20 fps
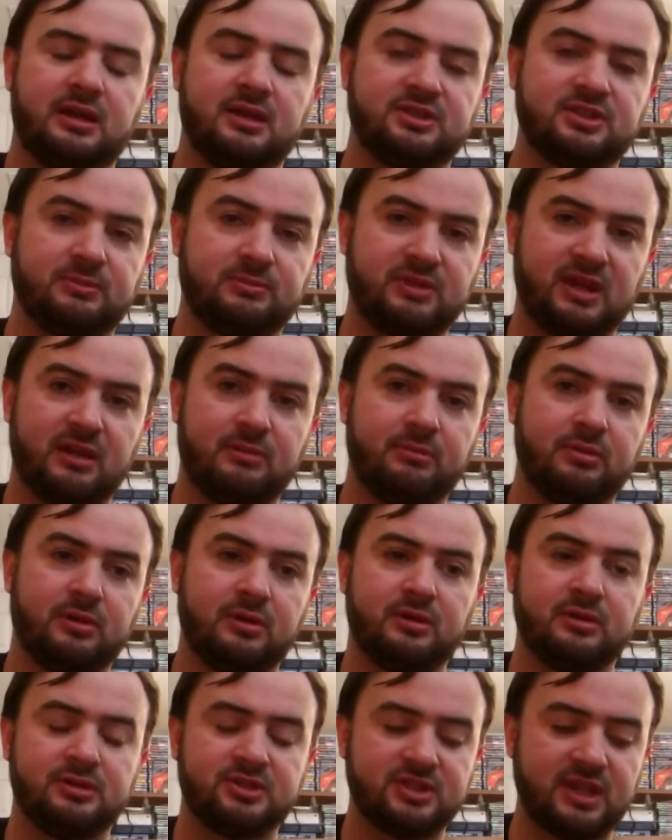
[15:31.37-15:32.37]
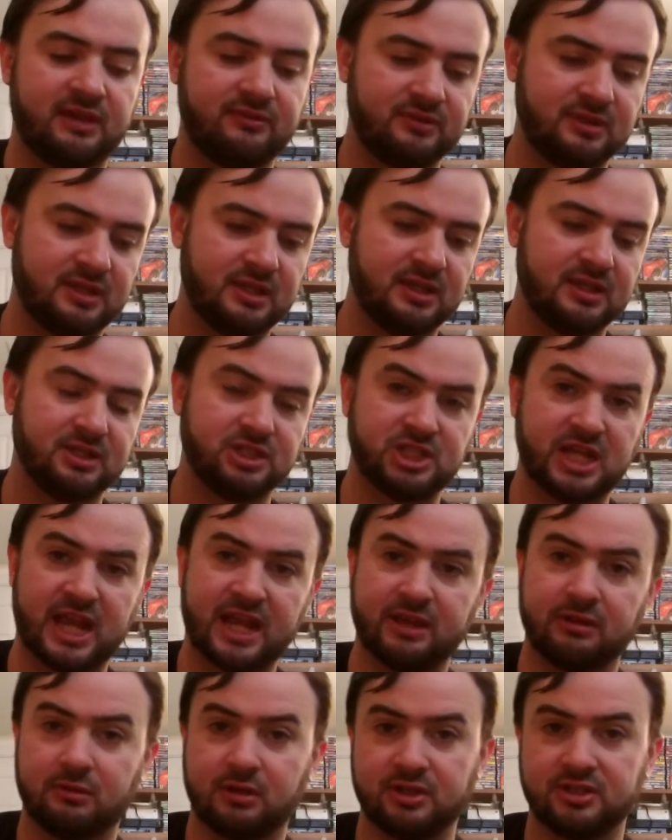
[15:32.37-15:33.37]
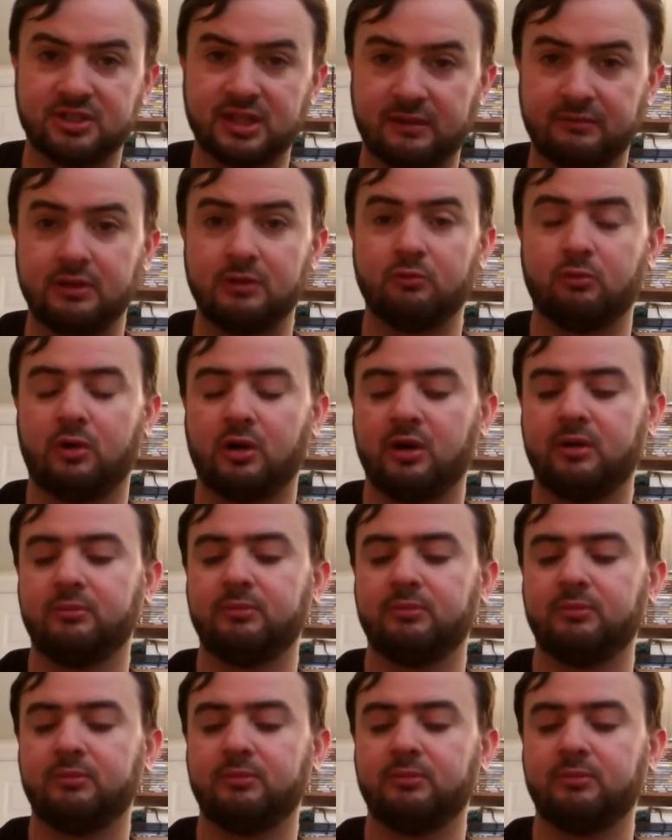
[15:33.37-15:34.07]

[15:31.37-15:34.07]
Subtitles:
September 70 and January 71,